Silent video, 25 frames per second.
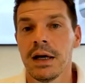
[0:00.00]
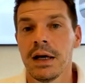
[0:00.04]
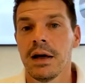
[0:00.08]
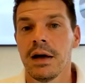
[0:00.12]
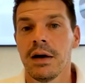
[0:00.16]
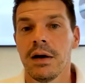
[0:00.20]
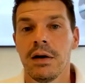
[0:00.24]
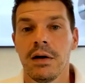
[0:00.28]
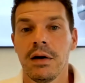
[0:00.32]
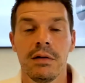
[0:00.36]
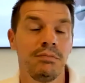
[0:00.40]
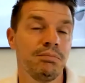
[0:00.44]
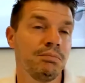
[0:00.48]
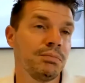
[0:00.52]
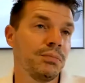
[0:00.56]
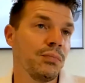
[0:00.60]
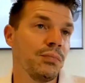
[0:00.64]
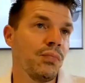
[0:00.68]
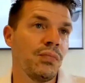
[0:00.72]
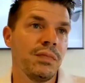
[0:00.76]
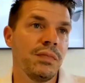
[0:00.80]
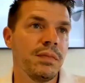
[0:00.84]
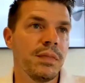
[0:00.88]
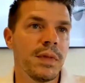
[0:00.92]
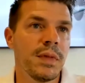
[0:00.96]

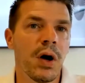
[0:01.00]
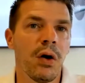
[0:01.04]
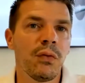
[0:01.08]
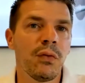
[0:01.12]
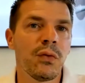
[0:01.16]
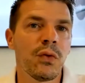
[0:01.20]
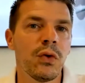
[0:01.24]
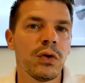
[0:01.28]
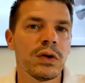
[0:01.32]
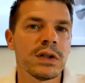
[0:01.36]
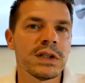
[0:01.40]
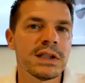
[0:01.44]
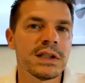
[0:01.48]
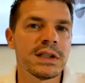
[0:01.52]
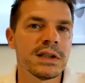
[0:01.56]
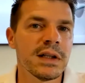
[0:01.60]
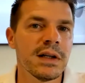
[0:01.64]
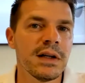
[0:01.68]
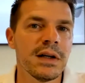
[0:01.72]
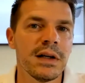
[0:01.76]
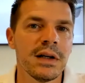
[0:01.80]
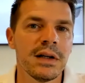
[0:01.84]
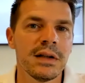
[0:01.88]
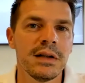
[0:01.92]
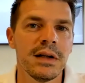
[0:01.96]
Of course,
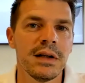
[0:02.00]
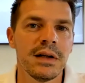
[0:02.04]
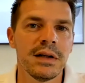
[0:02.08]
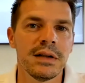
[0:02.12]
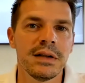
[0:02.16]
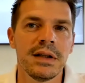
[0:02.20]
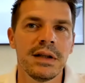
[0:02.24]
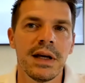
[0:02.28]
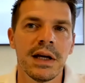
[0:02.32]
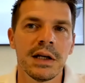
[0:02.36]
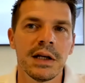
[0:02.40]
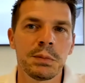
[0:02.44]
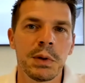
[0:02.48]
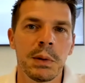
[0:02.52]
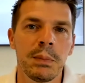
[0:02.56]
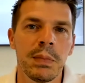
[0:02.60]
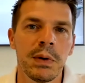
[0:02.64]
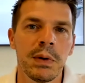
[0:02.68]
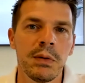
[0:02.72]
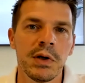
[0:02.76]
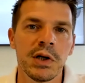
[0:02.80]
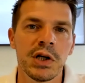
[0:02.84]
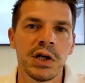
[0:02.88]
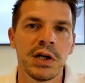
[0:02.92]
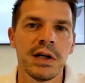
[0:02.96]
the edge
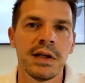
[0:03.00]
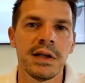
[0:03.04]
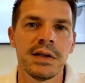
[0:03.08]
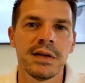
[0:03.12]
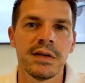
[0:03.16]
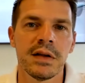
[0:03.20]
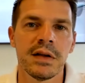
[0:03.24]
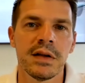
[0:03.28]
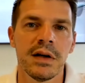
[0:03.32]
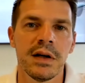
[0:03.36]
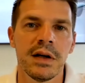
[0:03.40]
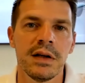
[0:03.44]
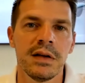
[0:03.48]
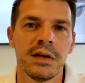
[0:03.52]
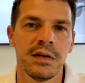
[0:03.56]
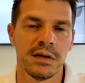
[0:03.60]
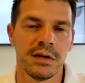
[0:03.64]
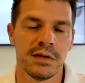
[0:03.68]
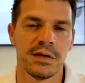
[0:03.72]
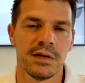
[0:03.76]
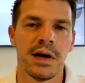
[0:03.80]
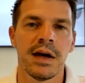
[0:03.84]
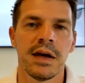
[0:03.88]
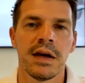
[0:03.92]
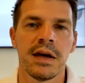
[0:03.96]
preparation is a
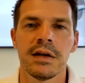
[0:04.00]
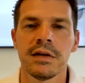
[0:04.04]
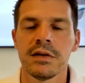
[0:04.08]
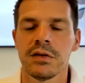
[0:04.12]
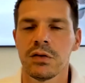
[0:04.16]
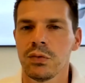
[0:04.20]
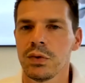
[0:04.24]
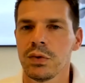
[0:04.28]
science.